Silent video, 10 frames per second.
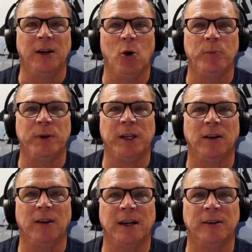hope to get a
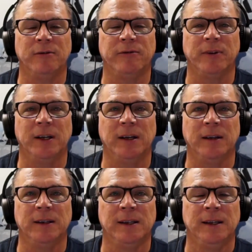lot of
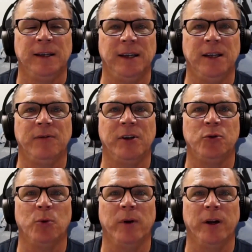
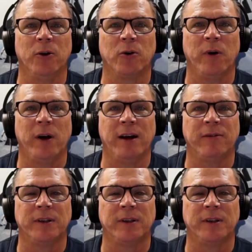individual aircraft